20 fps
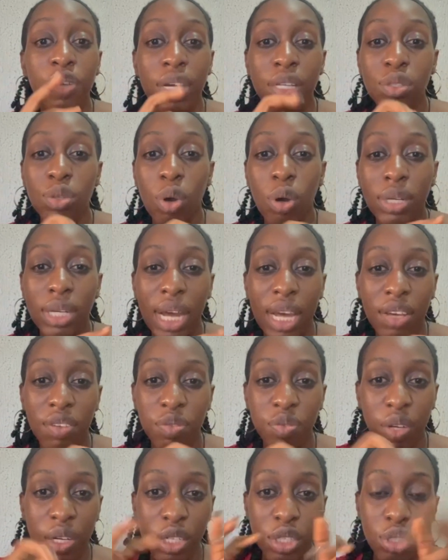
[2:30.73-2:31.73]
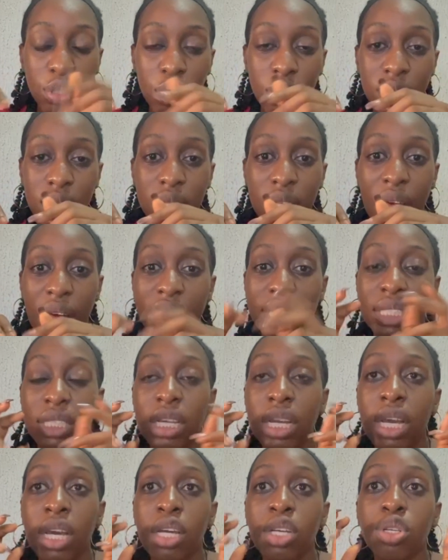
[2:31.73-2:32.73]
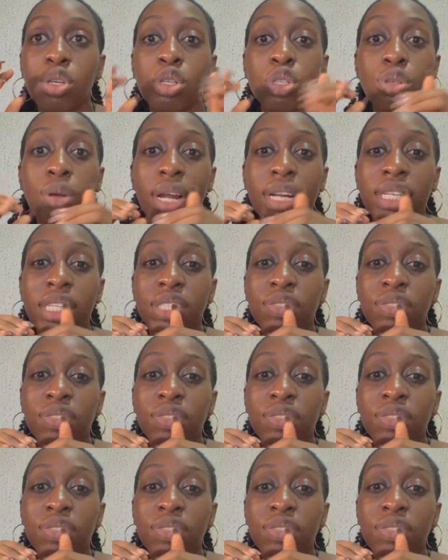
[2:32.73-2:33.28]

other infections, and usually